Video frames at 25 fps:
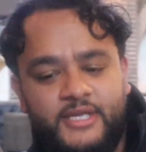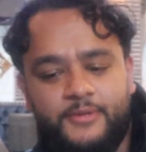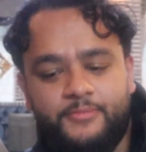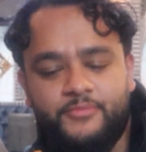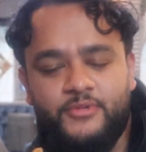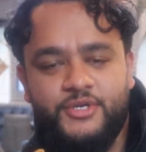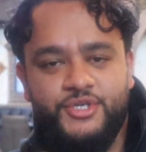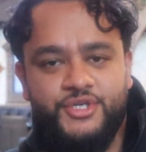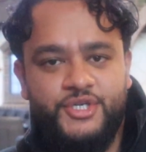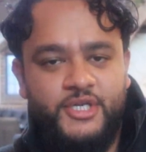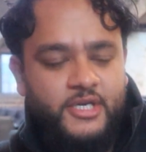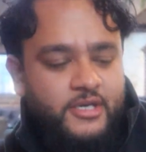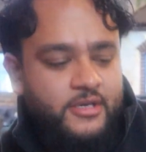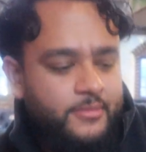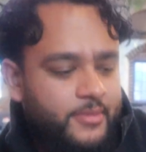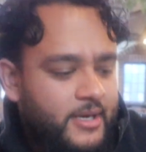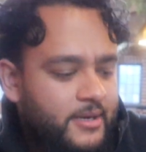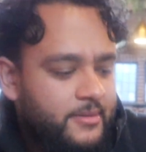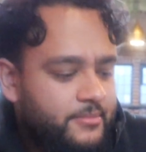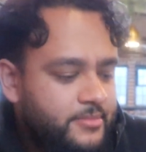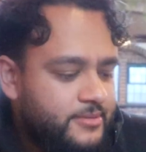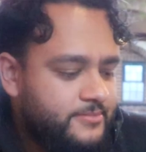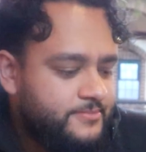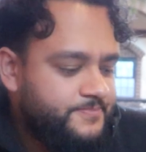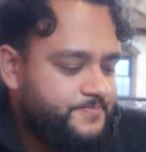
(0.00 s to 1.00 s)
dip the sheikh
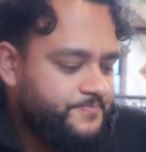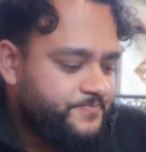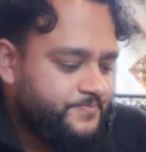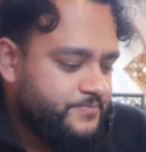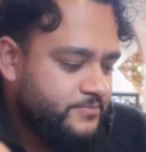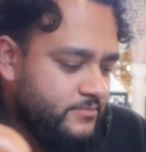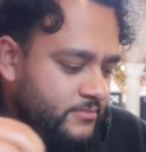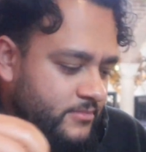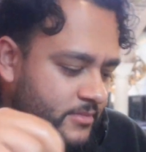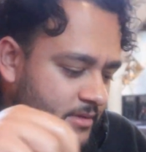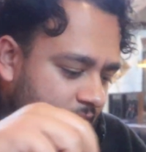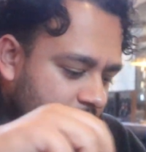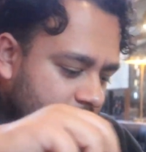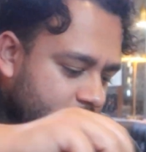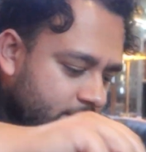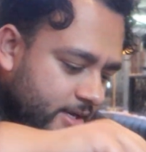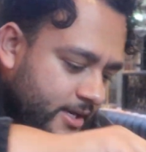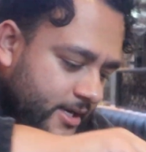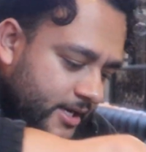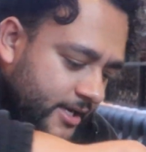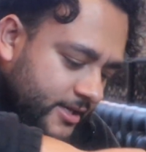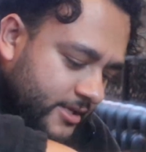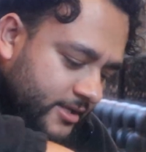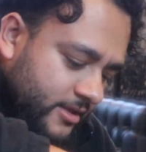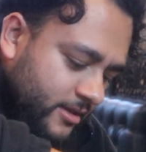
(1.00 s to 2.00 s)
kebab
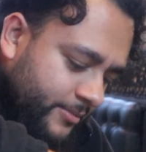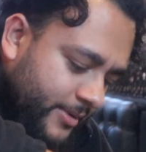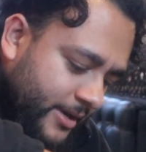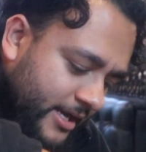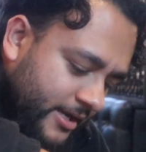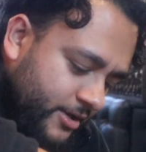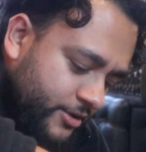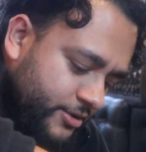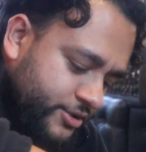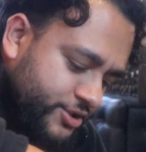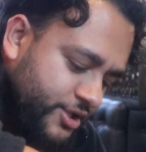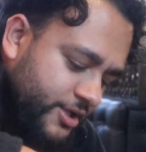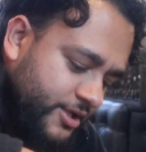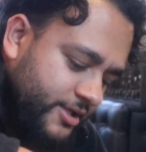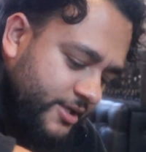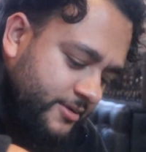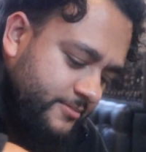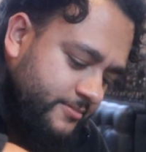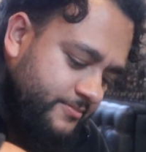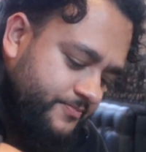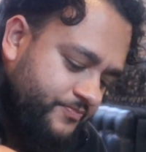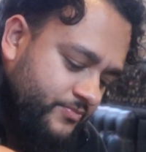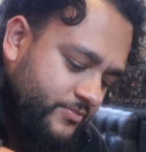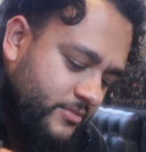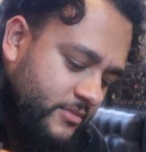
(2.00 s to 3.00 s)
into the mango chutney,
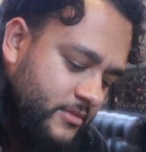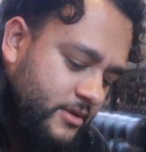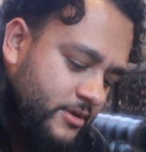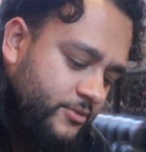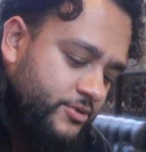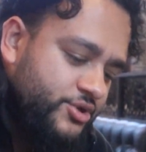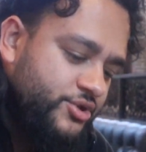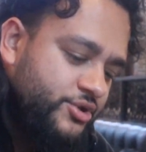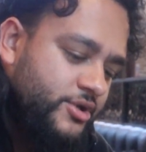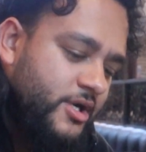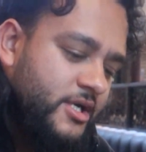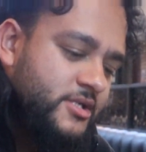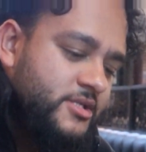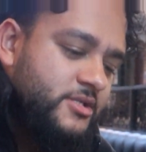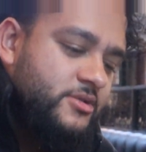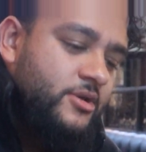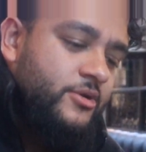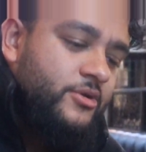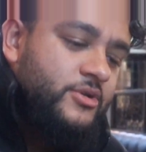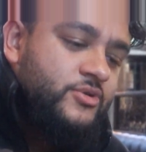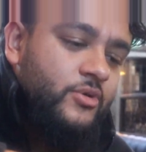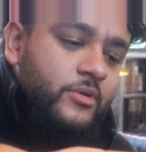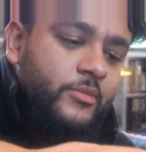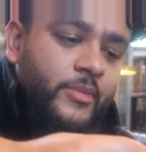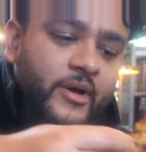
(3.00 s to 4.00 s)
which you guys know
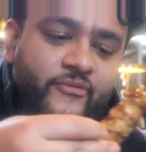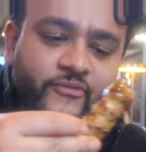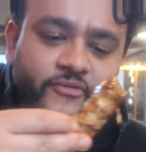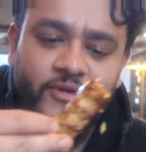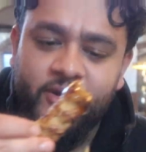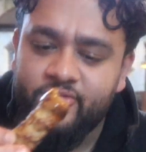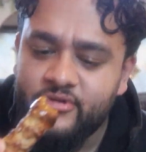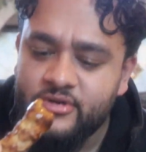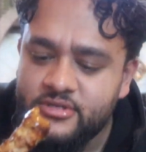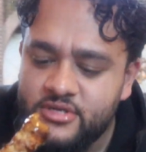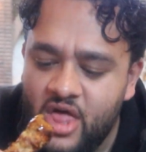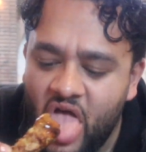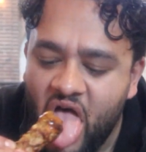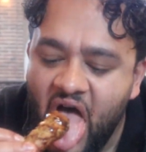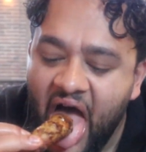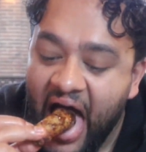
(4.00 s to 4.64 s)
is one of my favorites.